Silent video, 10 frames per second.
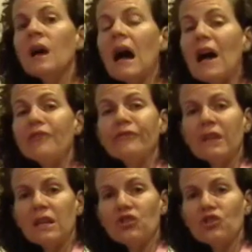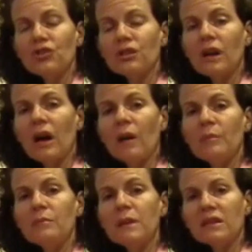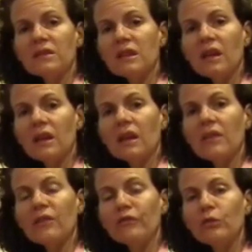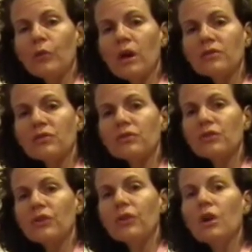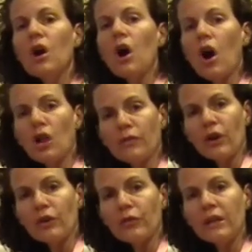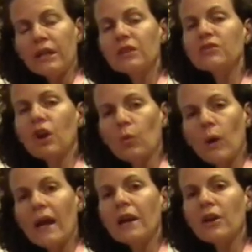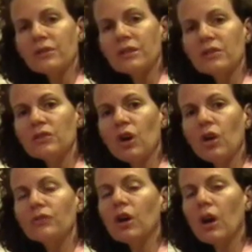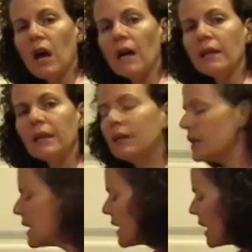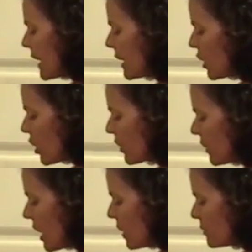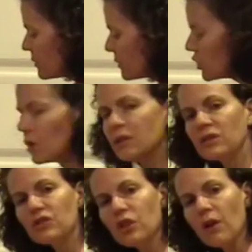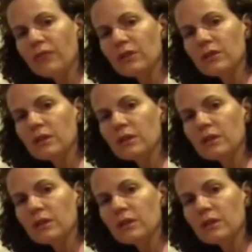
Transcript: I finished mixing in the food processor all of our ingredients, our whey, our sea salt, our honey, and our cooked and softened